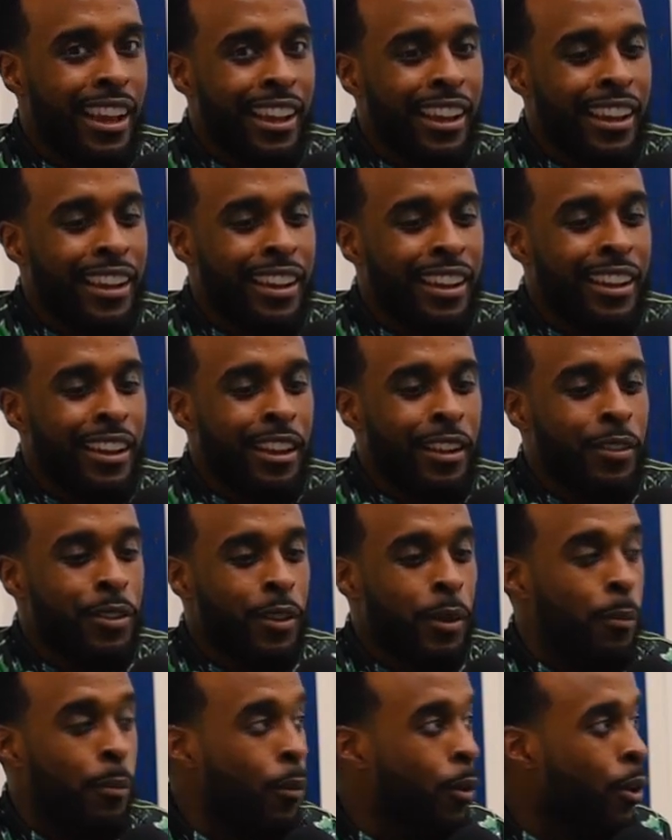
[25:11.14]
And
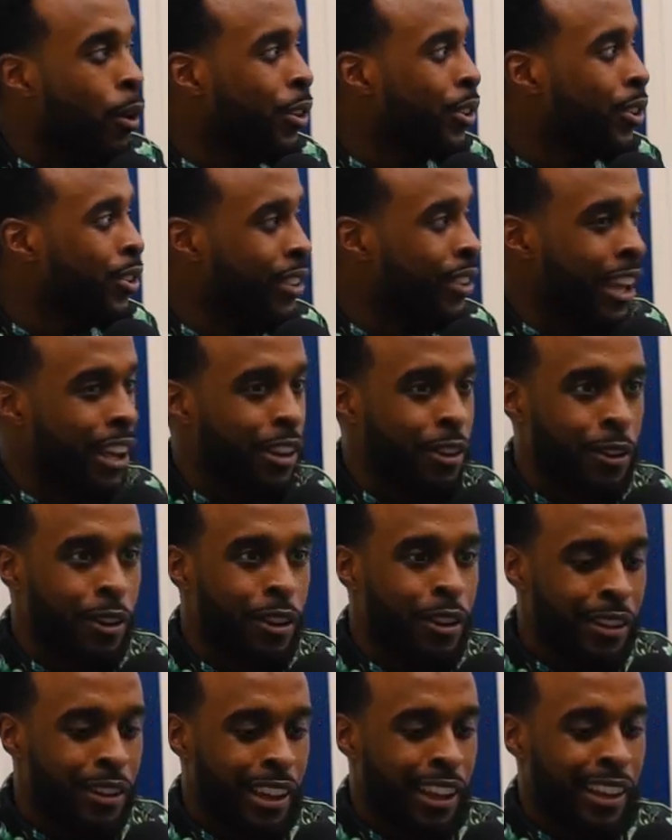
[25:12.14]
the more that
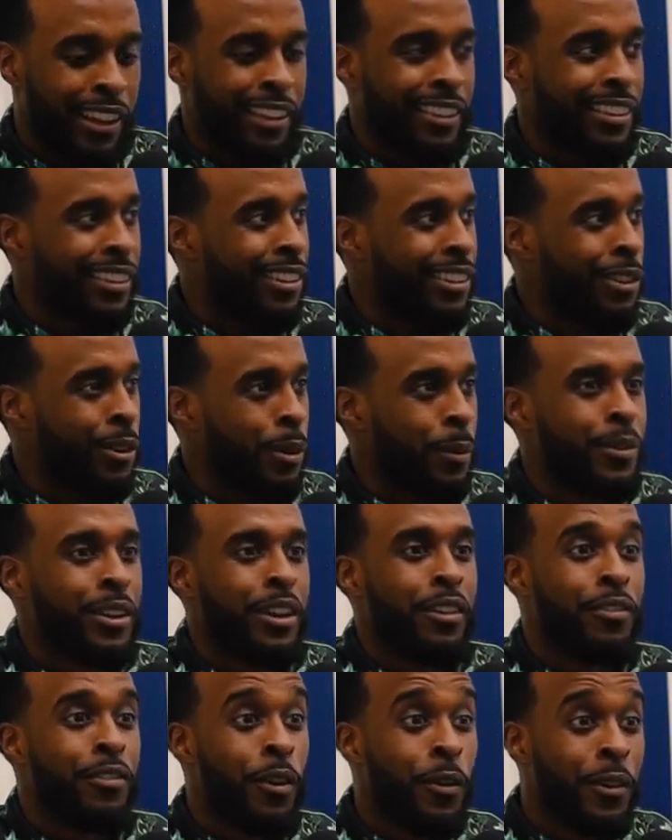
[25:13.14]
you're like, you know what I'm
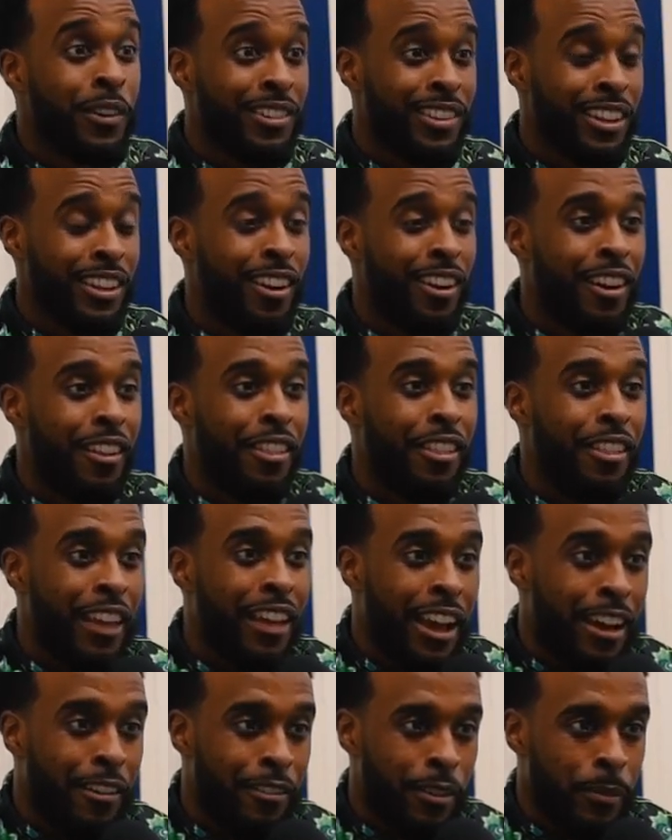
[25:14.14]
saying, focusing on
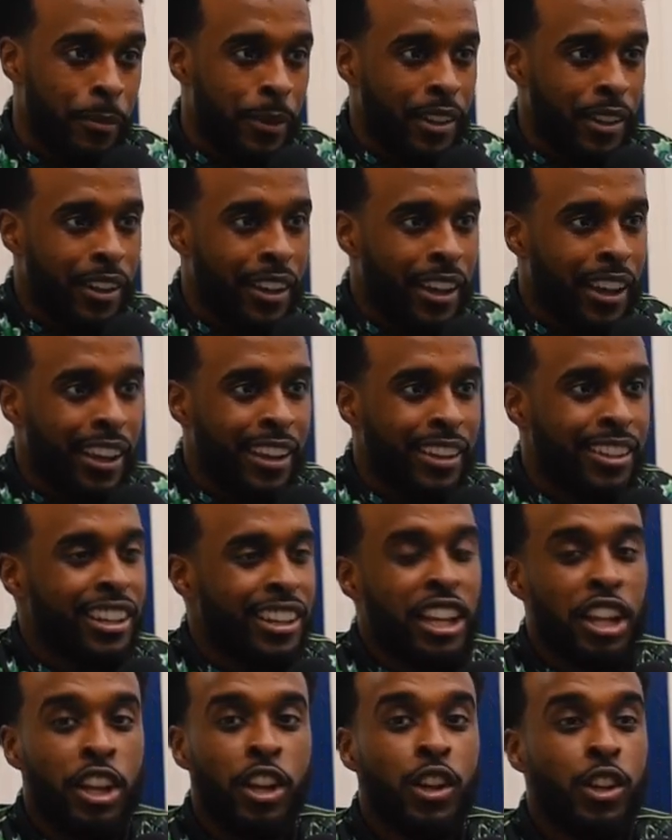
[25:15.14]
that from a young
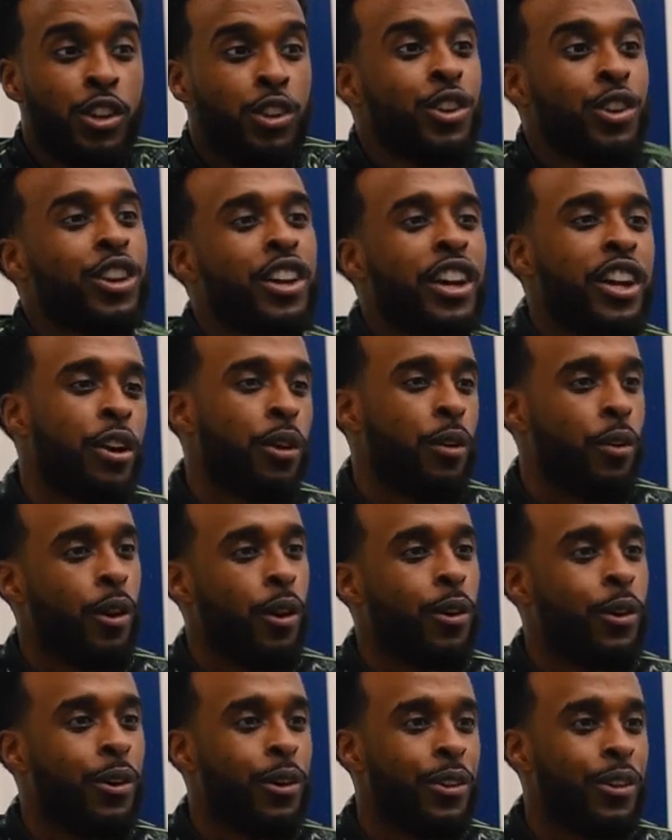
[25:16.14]
age, like you're gonna
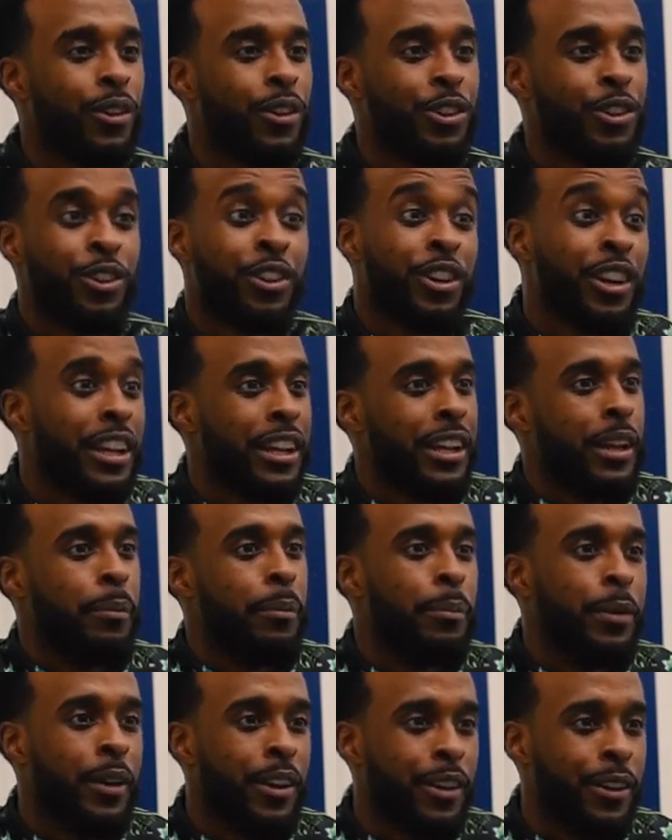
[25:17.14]
grow. You're gonna
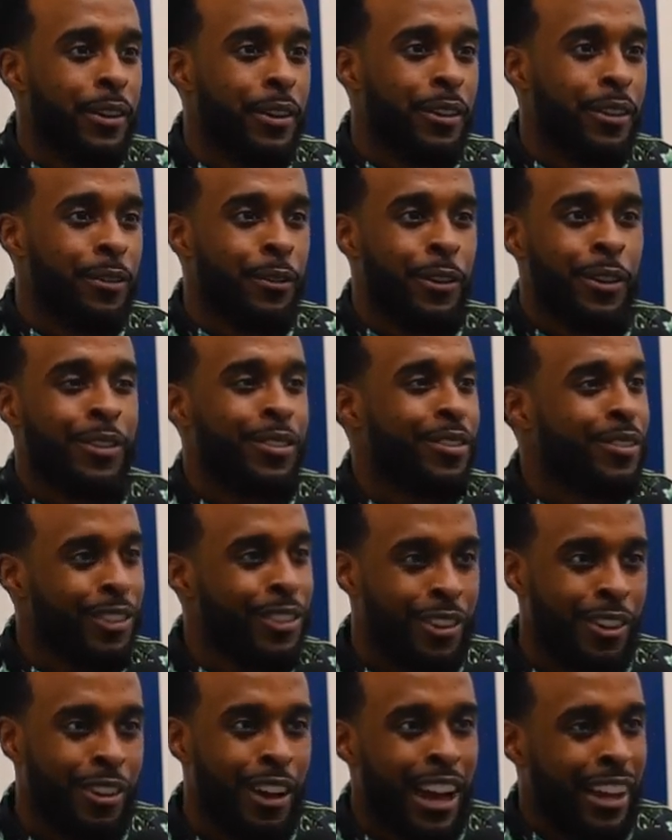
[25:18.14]
get bigger with,
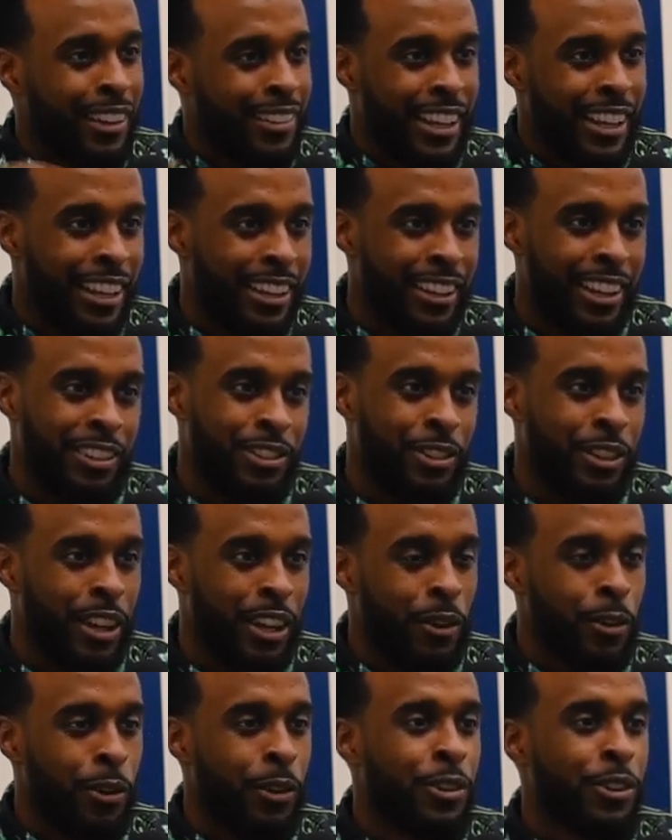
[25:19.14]
you know, as you
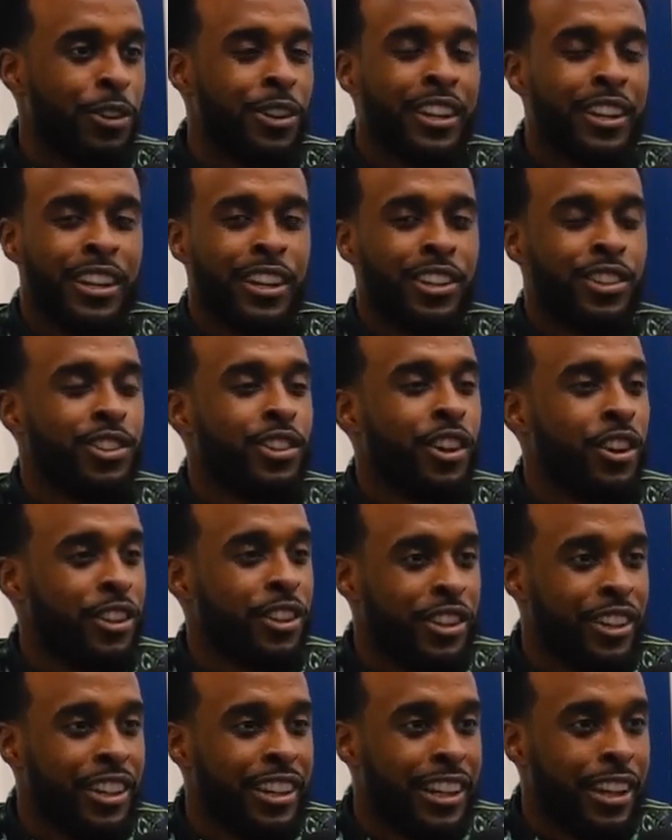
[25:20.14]
get older. You're gonna get
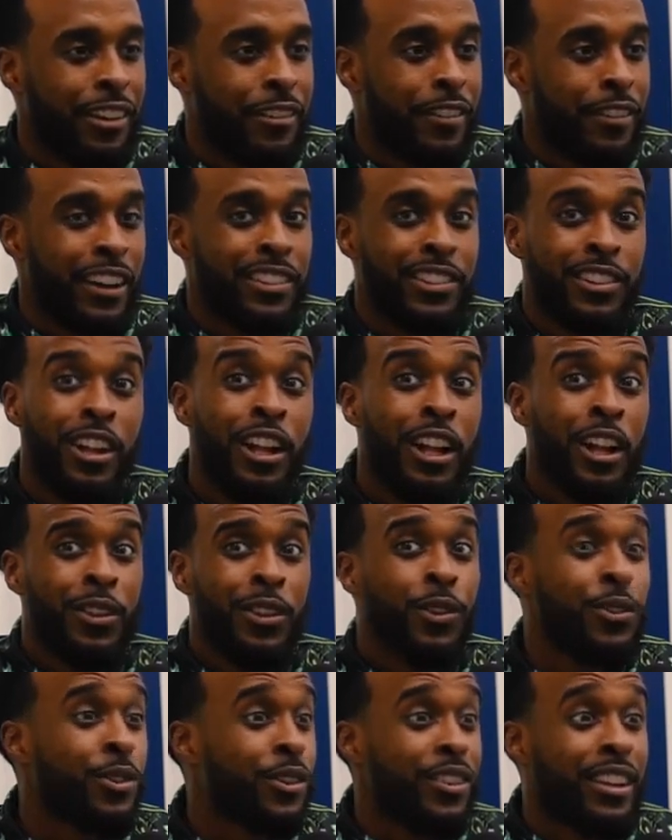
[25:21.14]
stronger. You're gonna get faster.
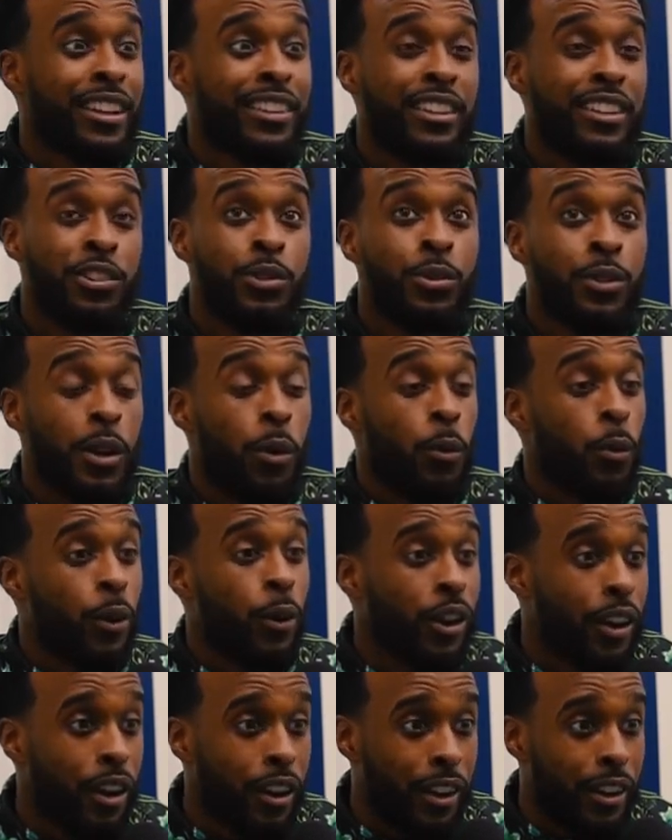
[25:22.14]
Those are things that you can
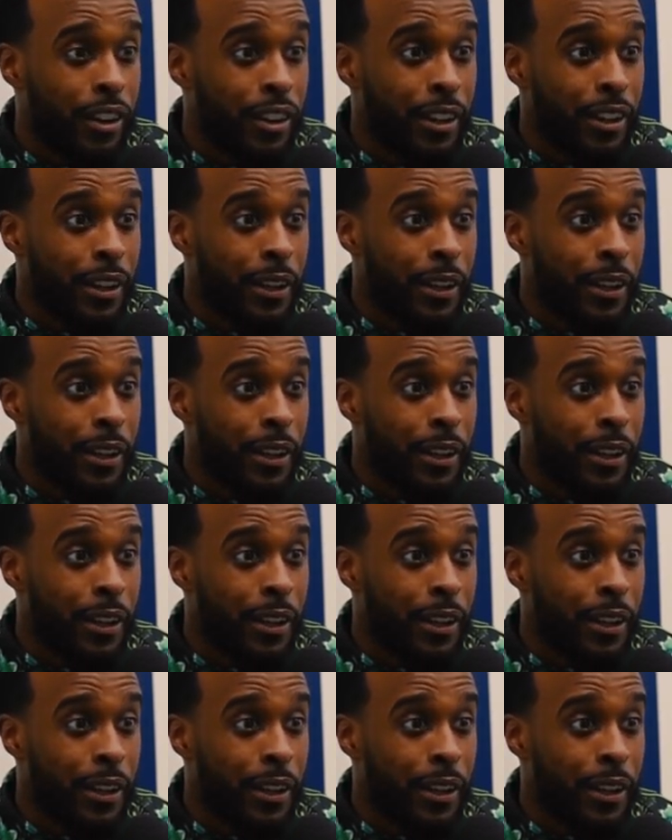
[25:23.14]
work on.